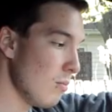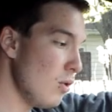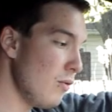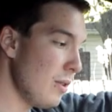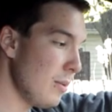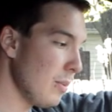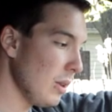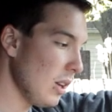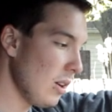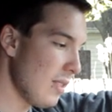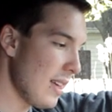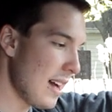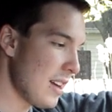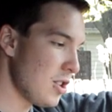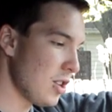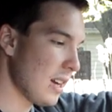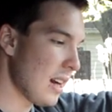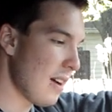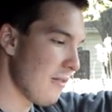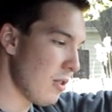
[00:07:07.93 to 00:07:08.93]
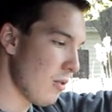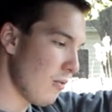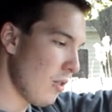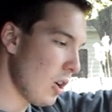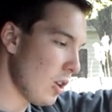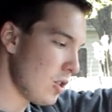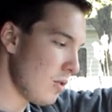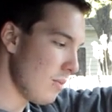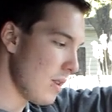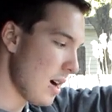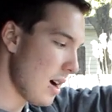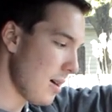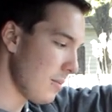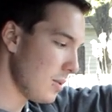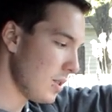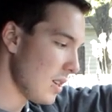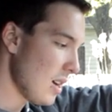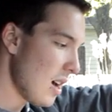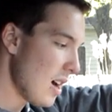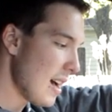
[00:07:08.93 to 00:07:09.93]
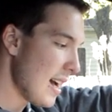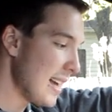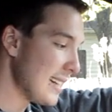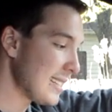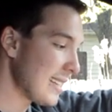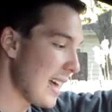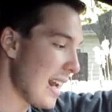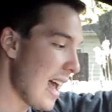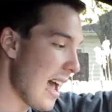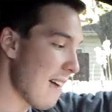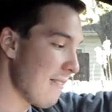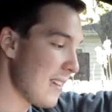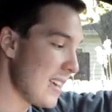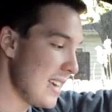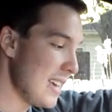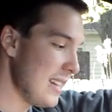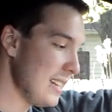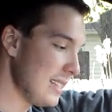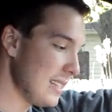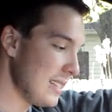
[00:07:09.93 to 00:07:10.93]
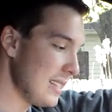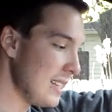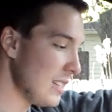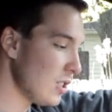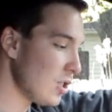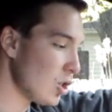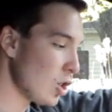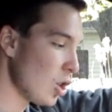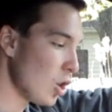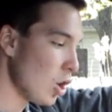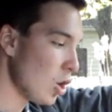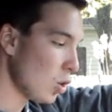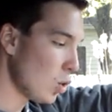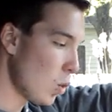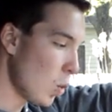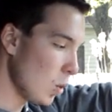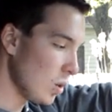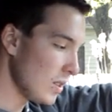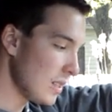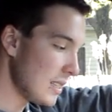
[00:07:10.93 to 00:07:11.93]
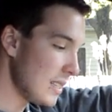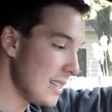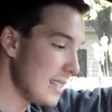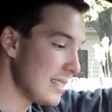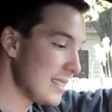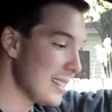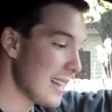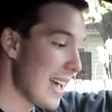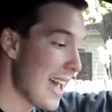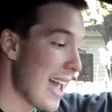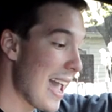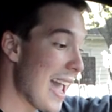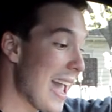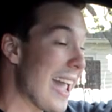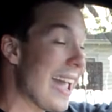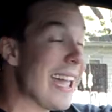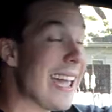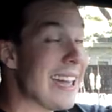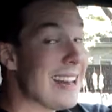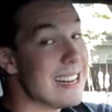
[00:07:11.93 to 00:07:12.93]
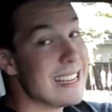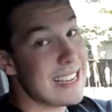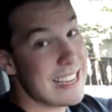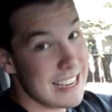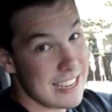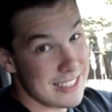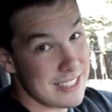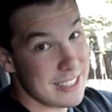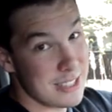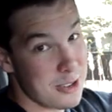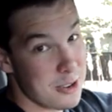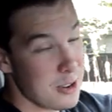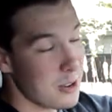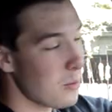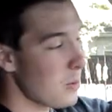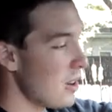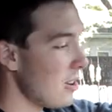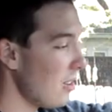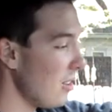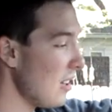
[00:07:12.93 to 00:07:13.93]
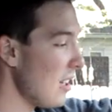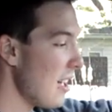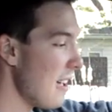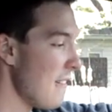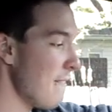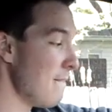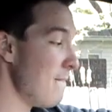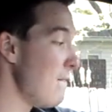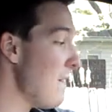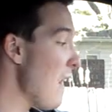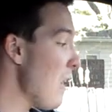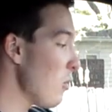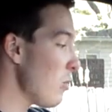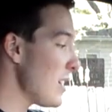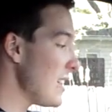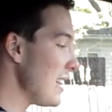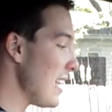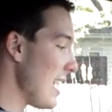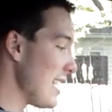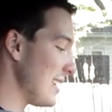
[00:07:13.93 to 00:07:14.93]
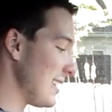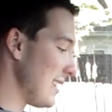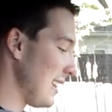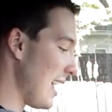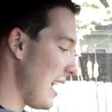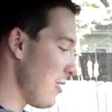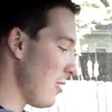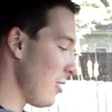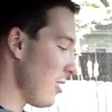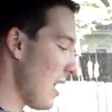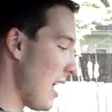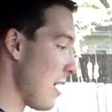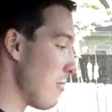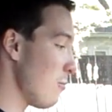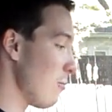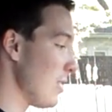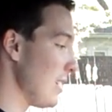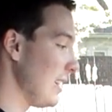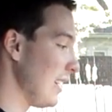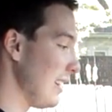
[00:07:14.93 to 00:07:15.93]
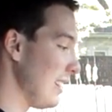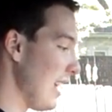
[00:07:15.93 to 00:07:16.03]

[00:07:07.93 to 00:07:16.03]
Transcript: Moving below that, you're gonna have your volume knobs. It's gonna have heated seats, cooled seats, and a heated steering wheel. Very nice leather, I really